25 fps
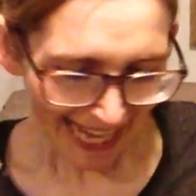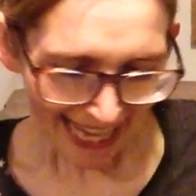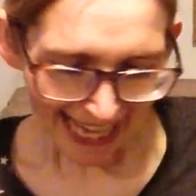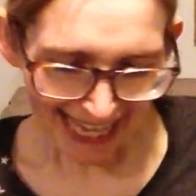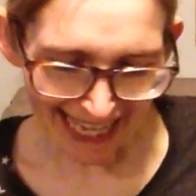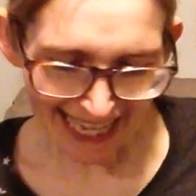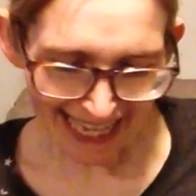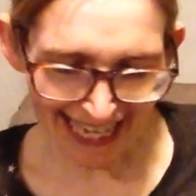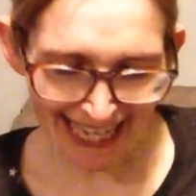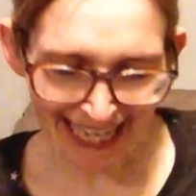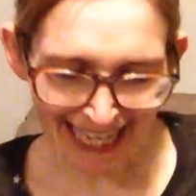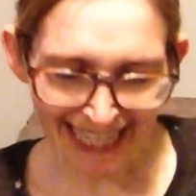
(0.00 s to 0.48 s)

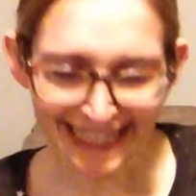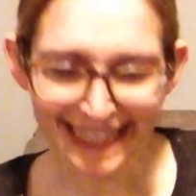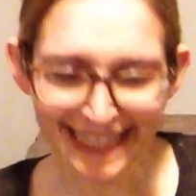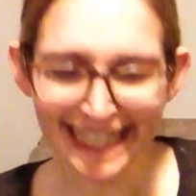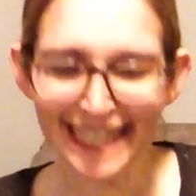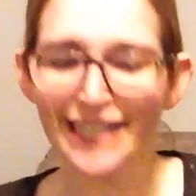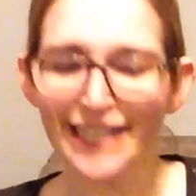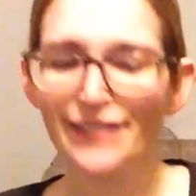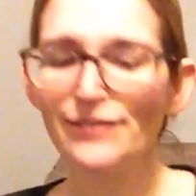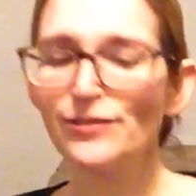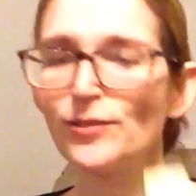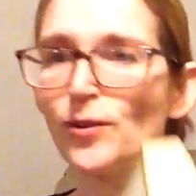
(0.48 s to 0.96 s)
And
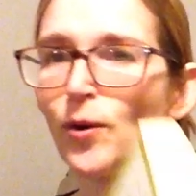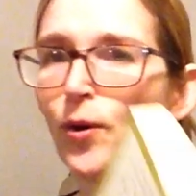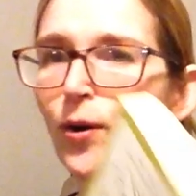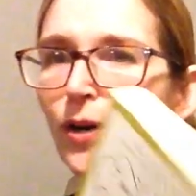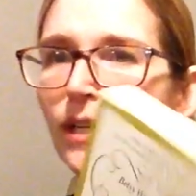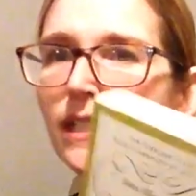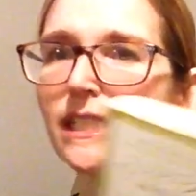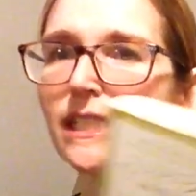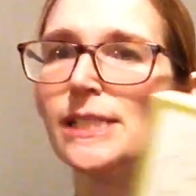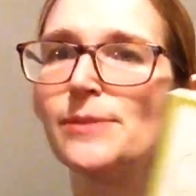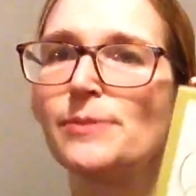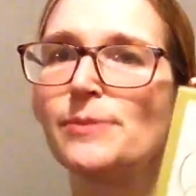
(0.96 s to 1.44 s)
then, of
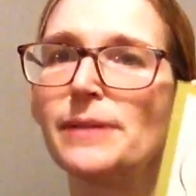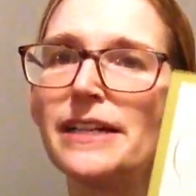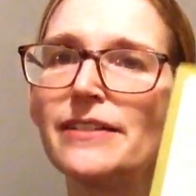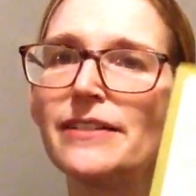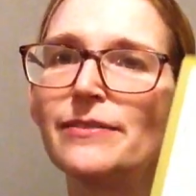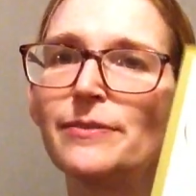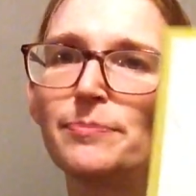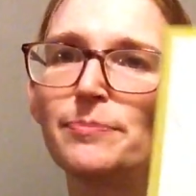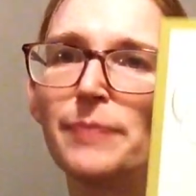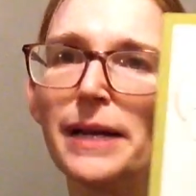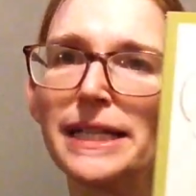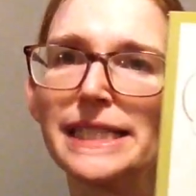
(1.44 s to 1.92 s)
course, we
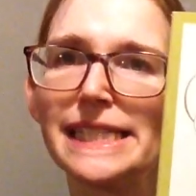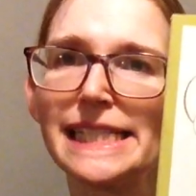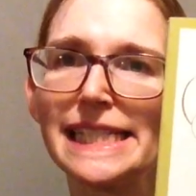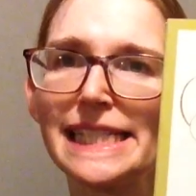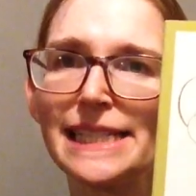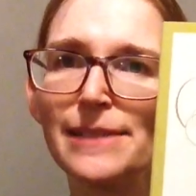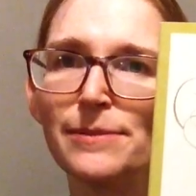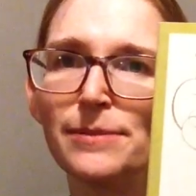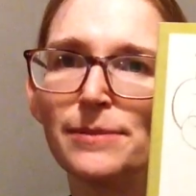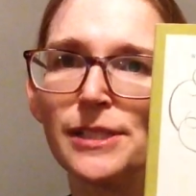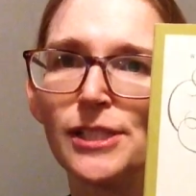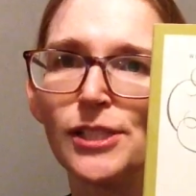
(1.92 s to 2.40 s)
have
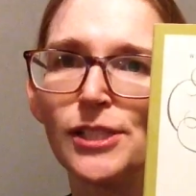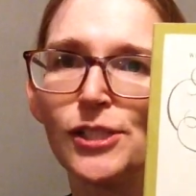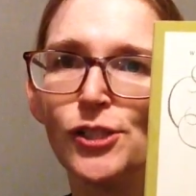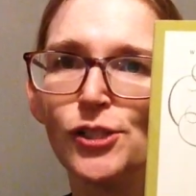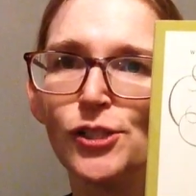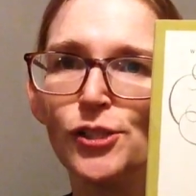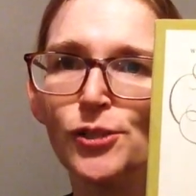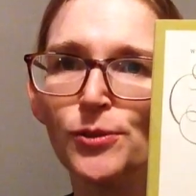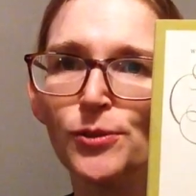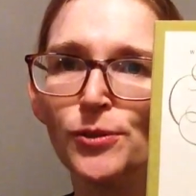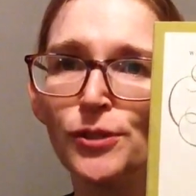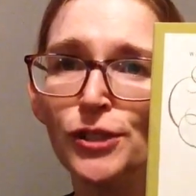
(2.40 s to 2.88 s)
Betsy Was a
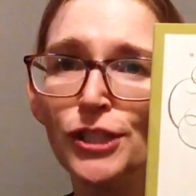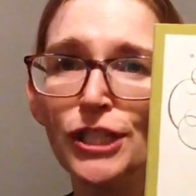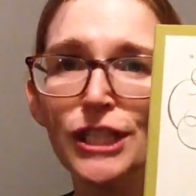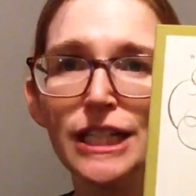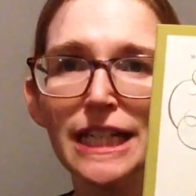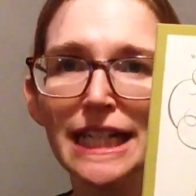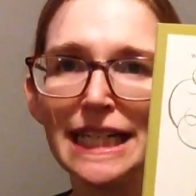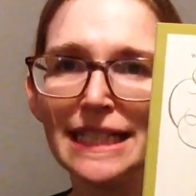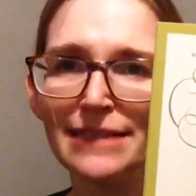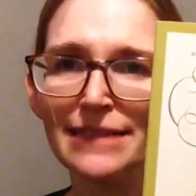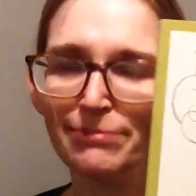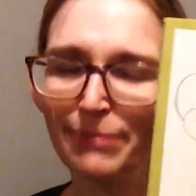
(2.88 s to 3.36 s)

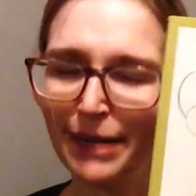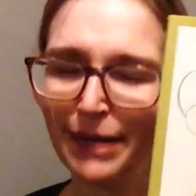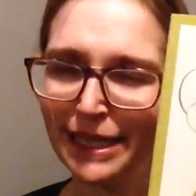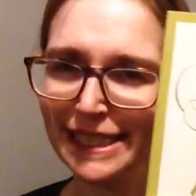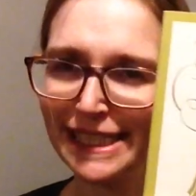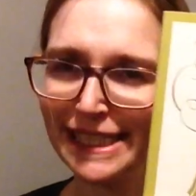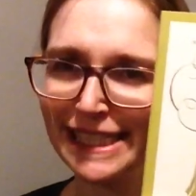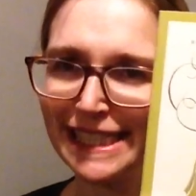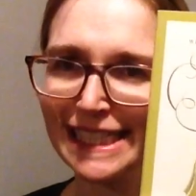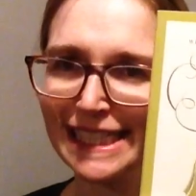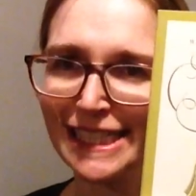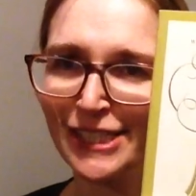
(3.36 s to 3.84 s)
Junior and
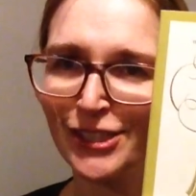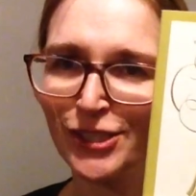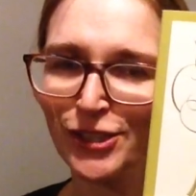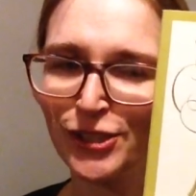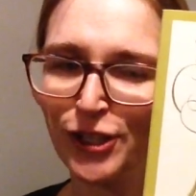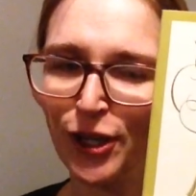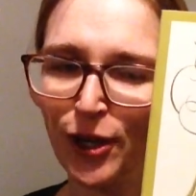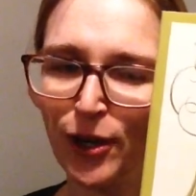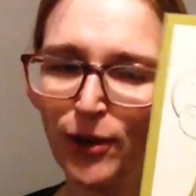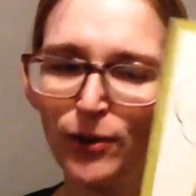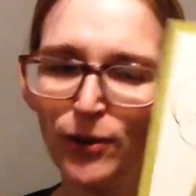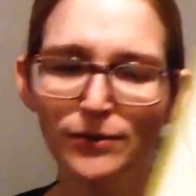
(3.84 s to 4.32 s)
Betsy and
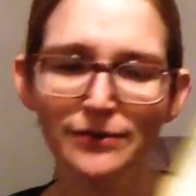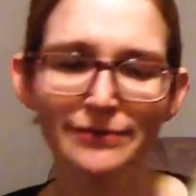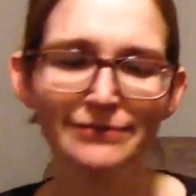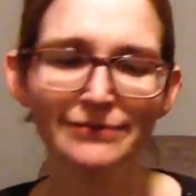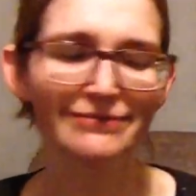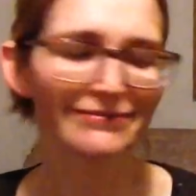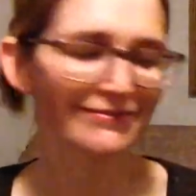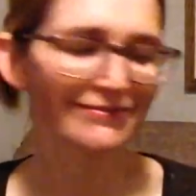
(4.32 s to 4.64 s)
Joe.